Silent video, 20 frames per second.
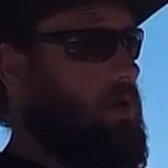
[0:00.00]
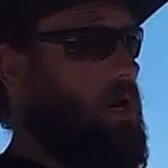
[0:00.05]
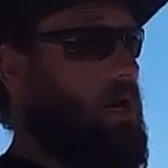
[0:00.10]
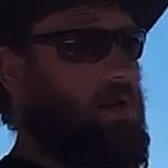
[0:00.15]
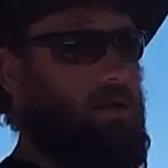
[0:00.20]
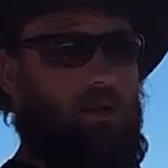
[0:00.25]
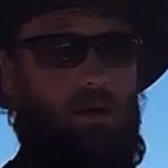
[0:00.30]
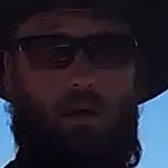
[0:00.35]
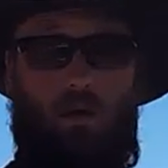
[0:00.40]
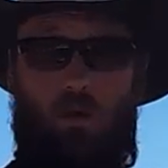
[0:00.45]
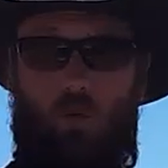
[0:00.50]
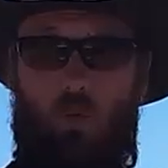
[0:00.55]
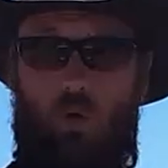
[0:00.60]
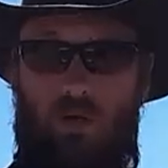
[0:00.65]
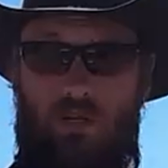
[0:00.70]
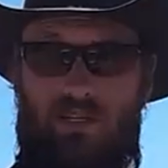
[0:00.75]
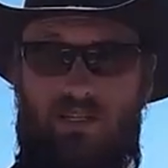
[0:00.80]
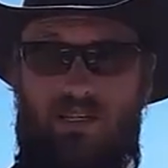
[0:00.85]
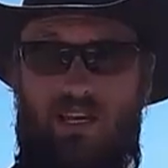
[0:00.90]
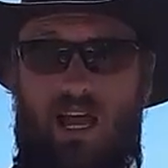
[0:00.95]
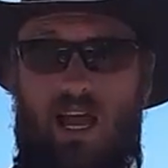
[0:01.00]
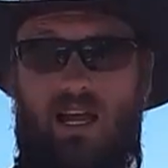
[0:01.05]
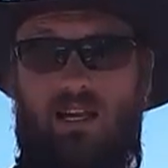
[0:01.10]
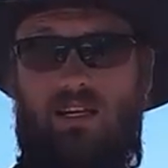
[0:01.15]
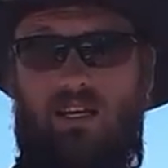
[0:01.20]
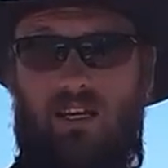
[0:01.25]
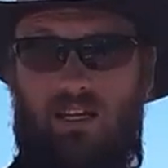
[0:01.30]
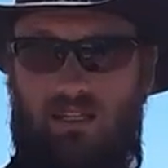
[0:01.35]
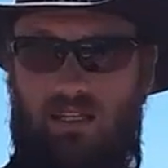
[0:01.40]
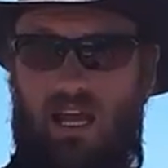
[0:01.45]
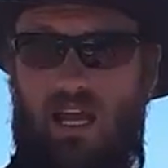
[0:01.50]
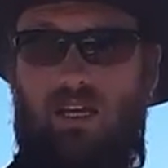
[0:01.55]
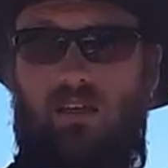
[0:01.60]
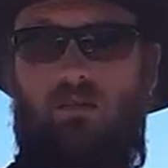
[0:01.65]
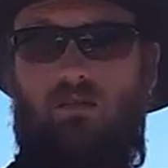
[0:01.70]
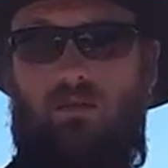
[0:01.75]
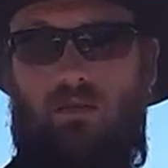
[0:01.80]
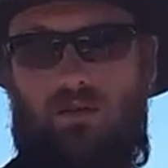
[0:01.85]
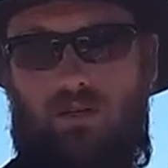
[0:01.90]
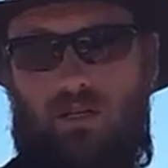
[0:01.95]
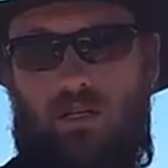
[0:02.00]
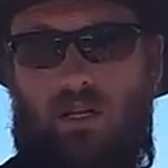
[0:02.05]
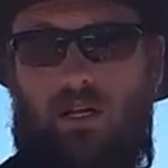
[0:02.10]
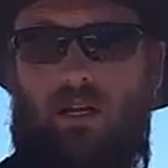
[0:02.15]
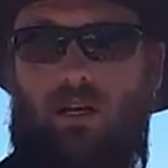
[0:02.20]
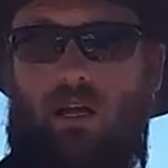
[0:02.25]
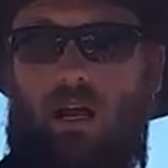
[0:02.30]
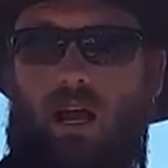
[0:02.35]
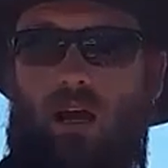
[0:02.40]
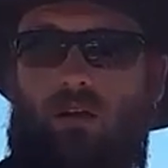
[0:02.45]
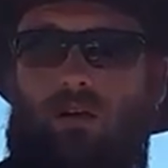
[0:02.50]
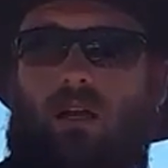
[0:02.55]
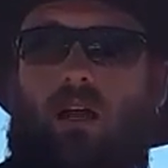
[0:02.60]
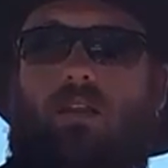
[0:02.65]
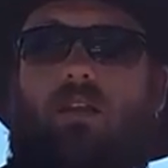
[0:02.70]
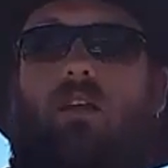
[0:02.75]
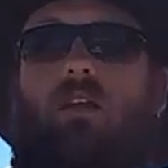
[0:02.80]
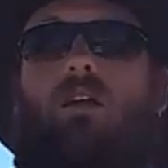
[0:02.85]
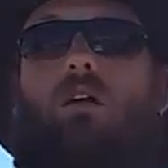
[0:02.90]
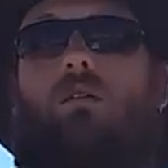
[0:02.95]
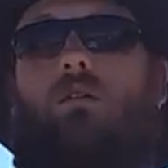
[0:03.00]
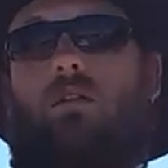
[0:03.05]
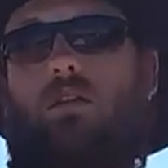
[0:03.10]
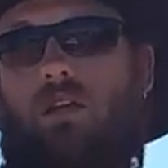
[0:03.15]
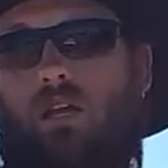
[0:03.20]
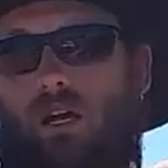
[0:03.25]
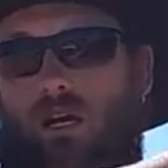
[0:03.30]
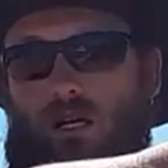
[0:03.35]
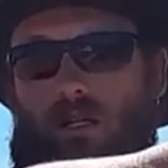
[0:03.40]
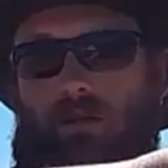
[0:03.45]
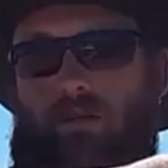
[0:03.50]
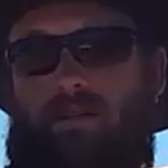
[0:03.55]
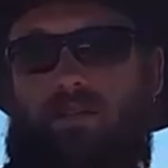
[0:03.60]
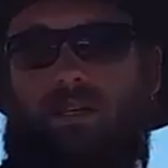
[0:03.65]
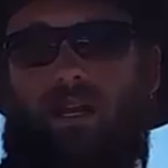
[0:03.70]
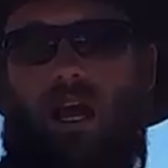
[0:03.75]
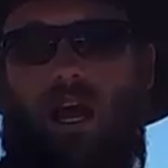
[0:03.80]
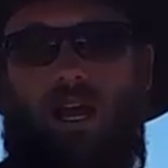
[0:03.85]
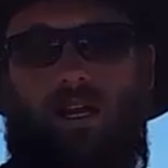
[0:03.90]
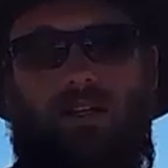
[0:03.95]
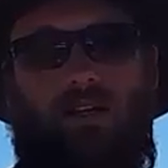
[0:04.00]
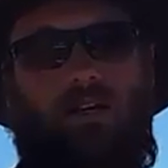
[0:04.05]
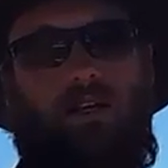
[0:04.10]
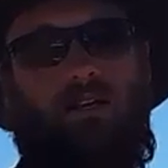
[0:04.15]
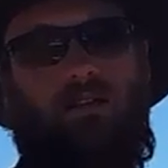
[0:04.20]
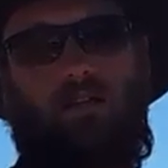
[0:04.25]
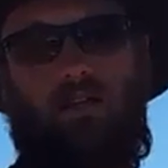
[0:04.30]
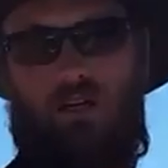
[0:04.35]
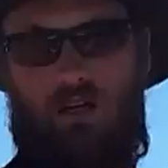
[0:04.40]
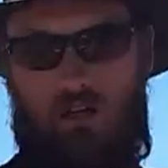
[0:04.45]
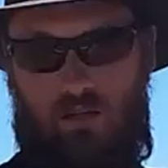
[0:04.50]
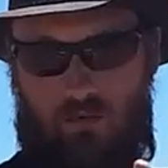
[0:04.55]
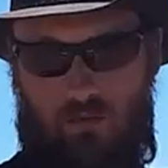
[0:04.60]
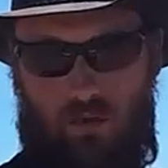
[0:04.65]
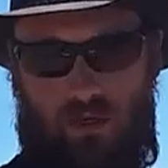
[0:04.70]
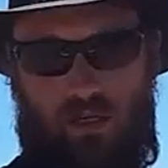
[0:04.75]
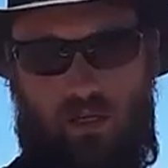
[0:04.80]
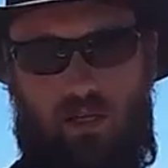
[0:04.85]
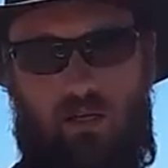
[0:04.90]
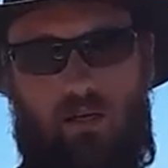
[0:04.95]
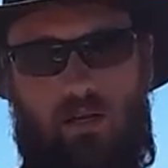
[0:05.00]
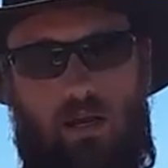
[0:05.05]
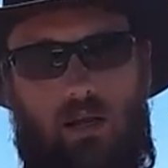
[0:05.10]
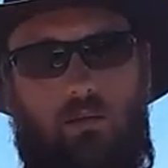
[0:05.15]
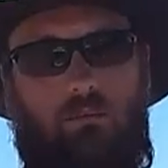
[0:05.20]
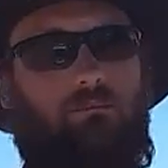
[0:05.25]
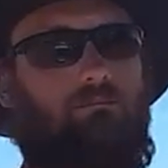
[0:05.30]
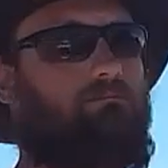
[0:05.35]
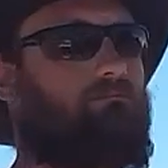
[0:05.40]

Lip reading: and then go to one side to get that uterus cleared out, and then go to the other side to get the other one cleared out.